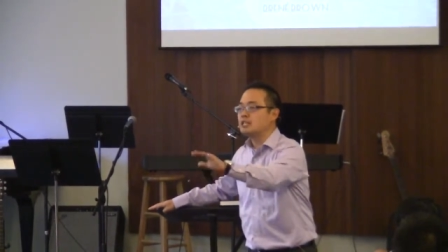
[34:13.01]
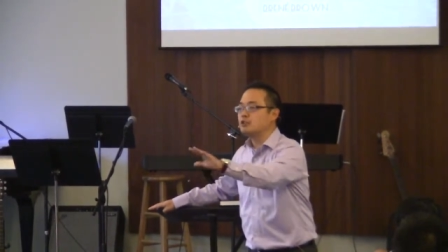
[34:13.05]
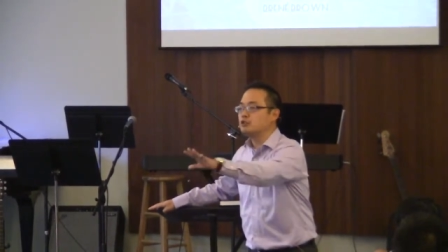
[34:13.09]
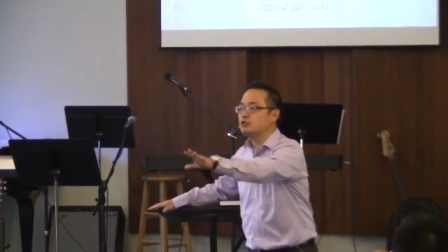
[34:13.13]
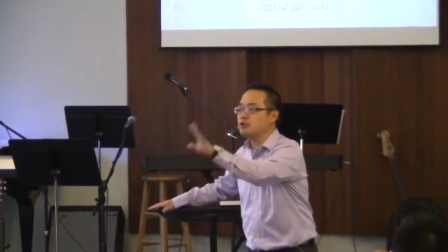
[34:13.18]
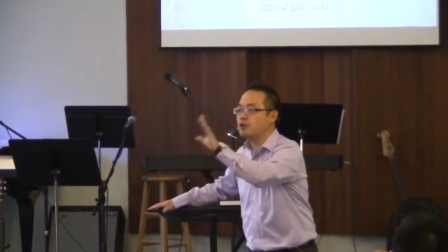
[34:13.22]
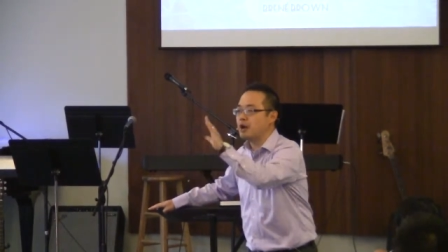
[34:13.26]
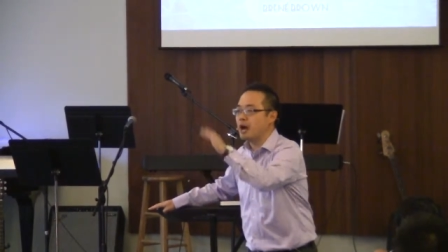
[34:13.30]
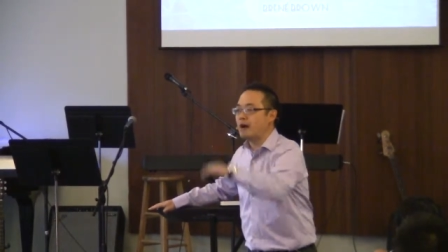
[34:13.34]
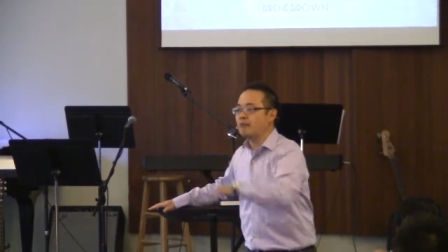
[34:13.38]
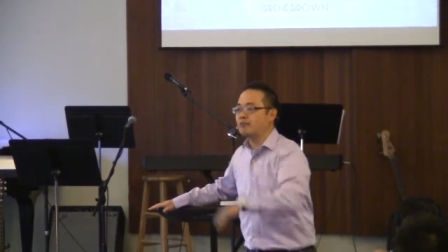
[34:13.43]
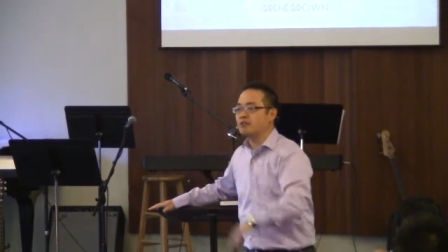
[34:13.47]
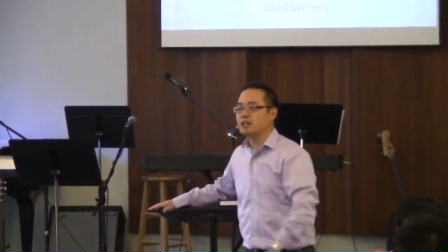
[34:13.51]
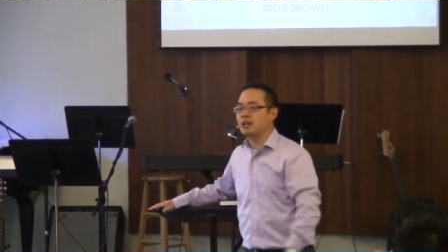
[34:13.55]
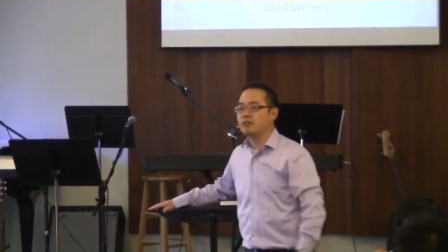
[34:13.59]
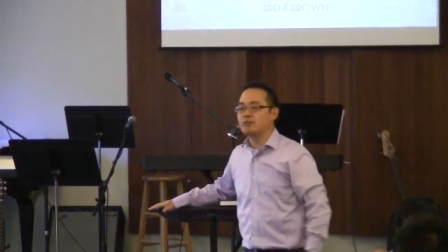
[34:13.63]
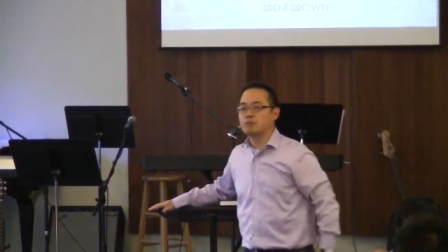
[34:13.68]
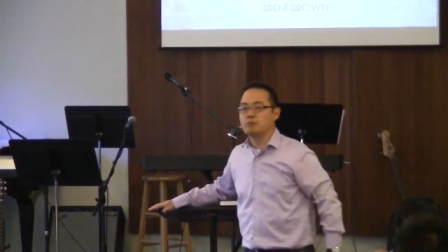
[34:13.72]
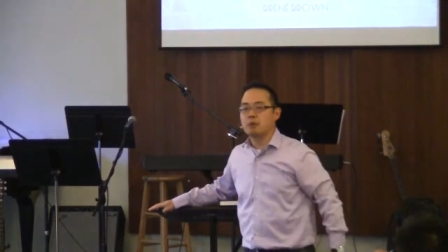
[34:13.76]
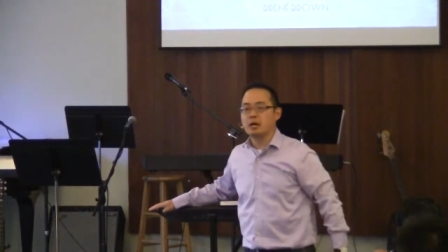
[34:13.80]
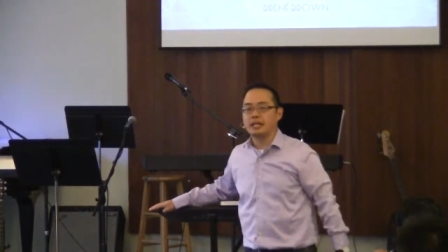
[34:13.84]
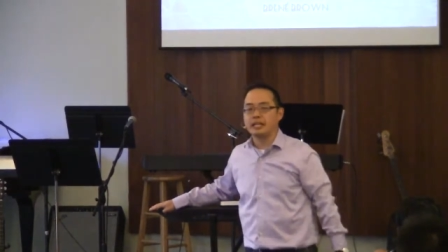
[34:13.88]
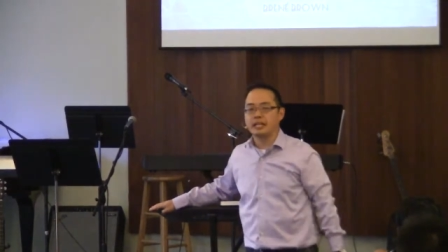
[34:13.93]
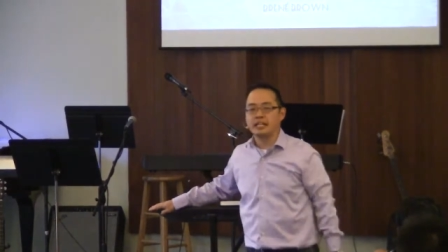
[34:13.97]
Do you have enough
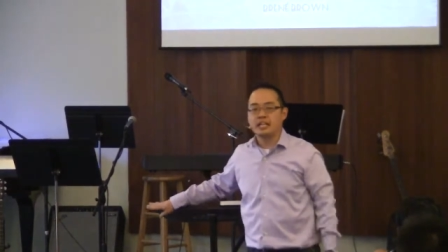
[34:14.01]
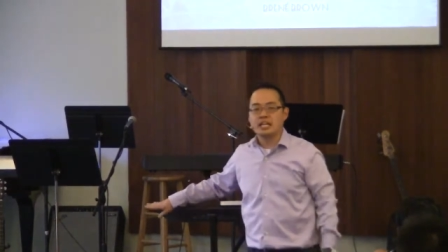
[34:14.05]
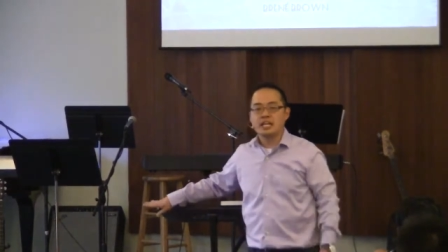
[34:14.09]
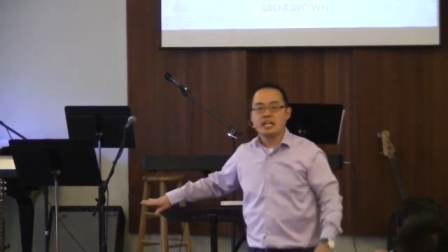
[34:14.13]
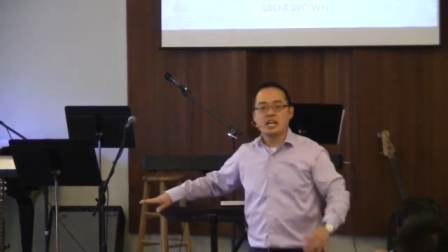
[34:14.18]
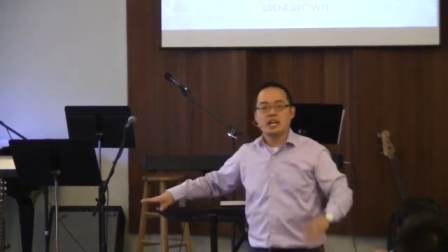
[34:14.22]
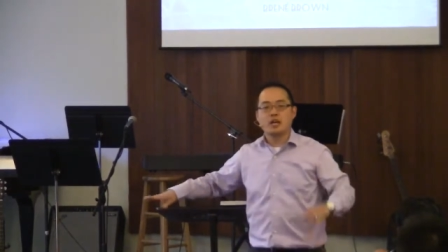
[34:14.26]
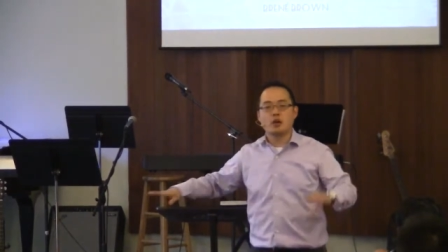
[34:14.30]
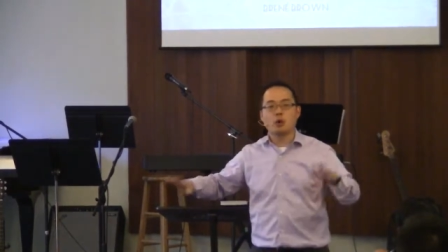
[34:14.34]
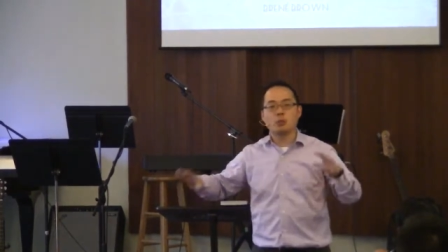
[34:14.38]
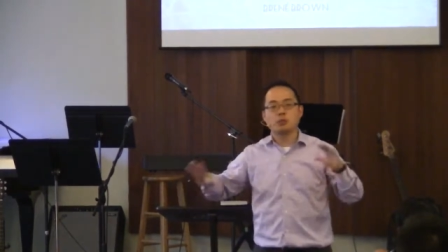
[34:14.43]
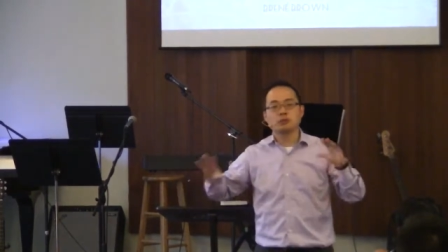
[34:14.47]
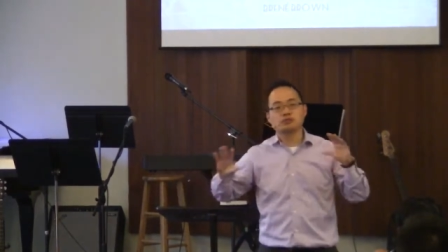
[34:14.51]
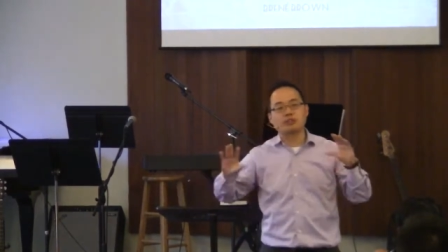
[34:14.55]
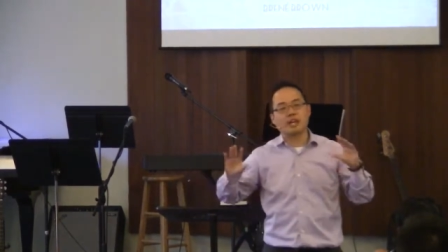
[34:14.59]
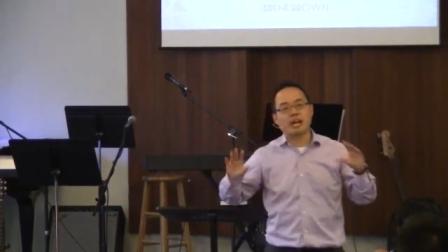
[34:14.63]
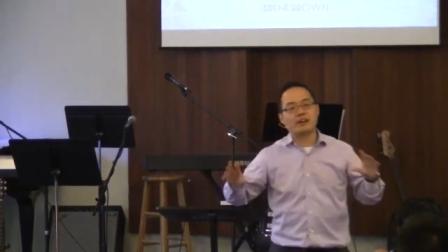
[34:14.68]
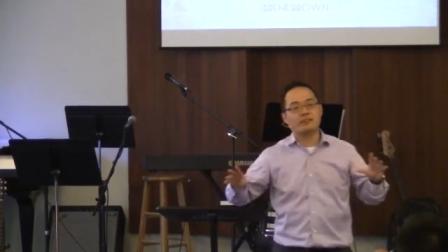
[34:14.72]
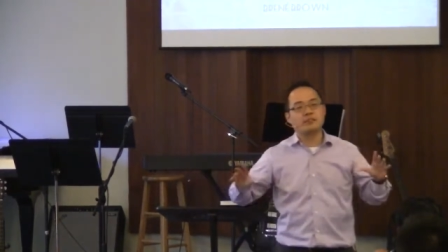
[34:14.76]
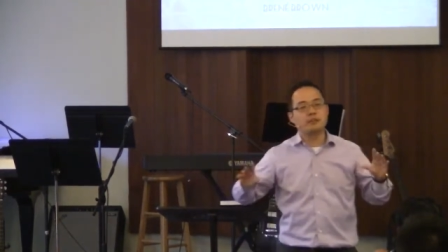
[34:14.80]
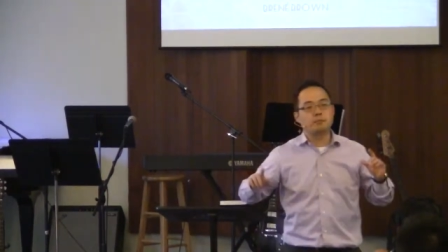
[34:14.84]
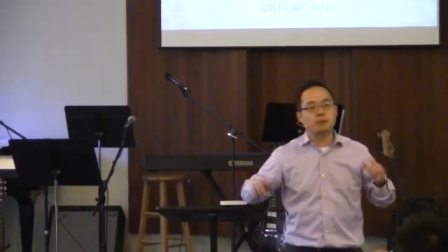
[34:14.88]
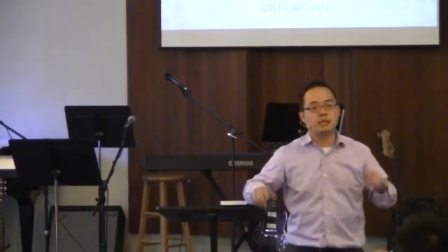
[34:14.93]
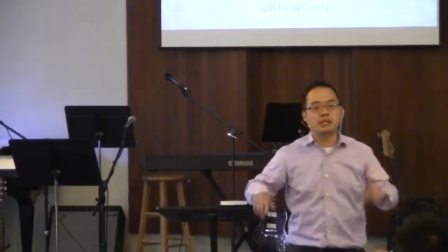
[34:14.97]
money? And almost
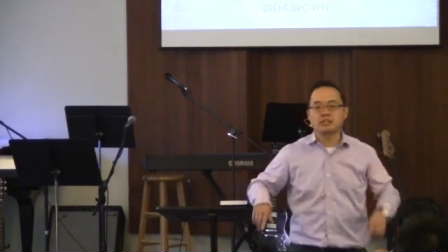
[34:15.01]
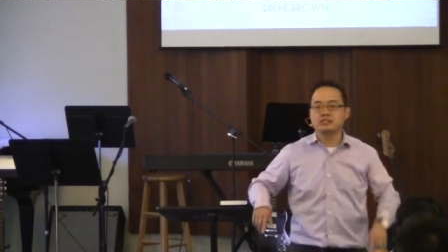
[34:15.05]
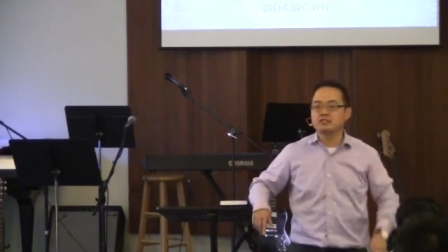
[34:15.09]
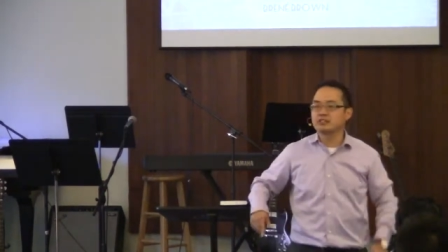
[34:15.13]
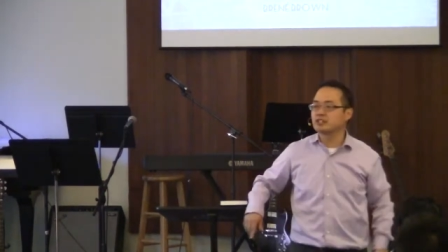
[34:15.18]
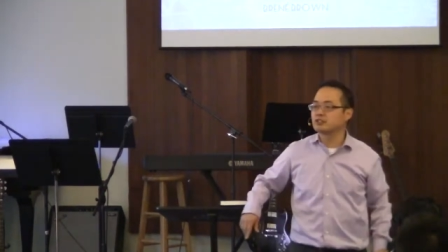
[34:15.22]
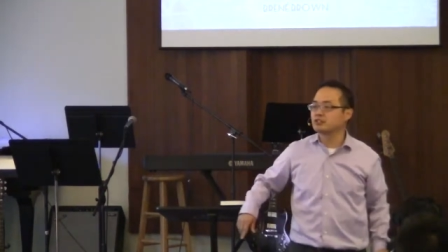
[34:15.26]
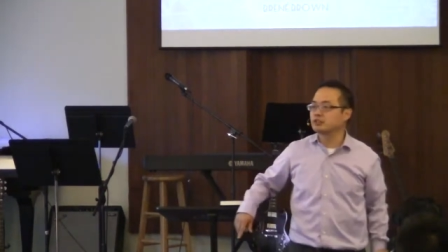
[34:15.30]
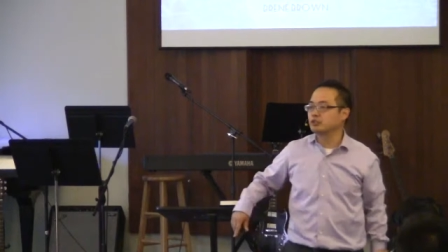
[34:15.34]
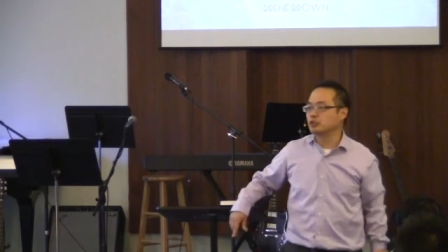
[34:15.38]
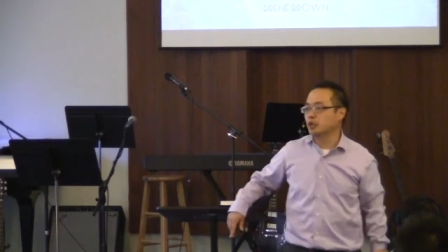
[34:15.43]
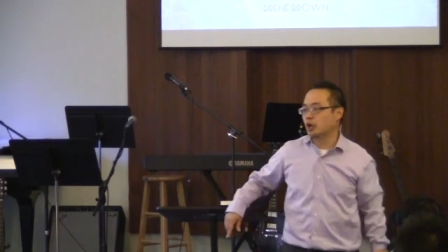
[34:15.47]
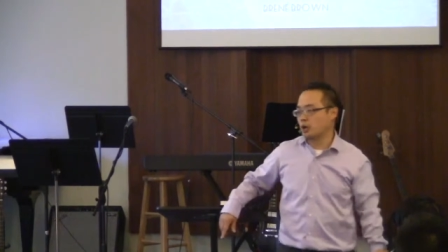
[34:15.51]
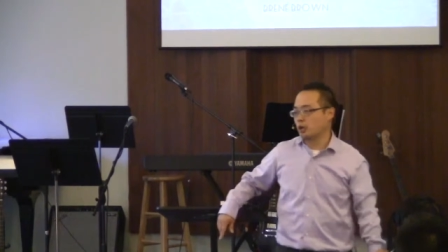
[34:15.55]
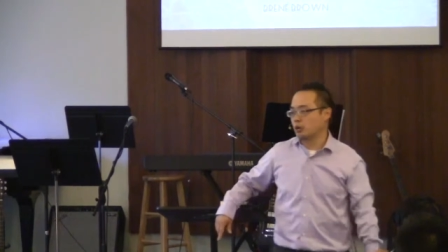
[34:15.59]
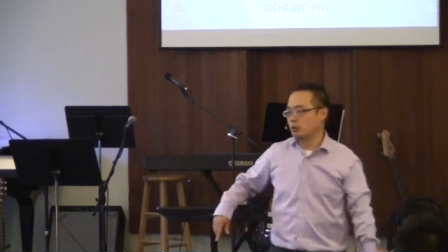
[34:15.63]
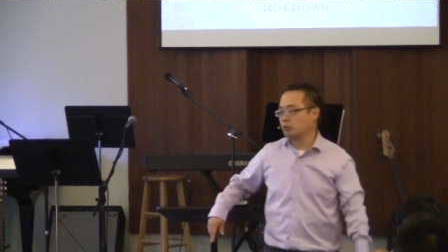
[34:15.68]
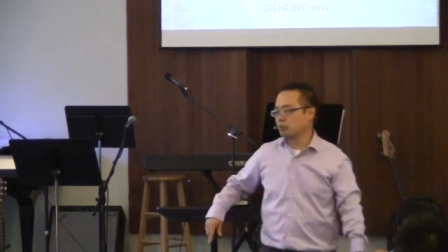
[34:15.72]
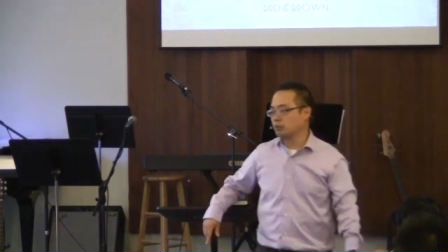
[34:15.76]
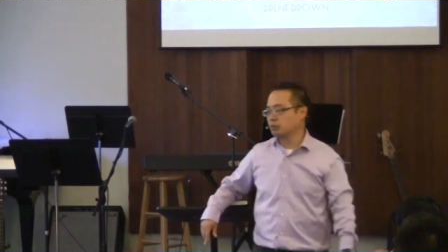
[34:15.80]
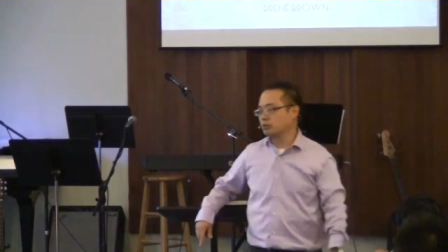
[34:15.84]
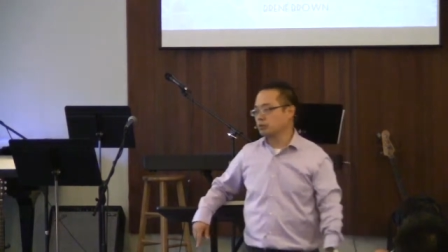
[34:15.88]
everybody says no.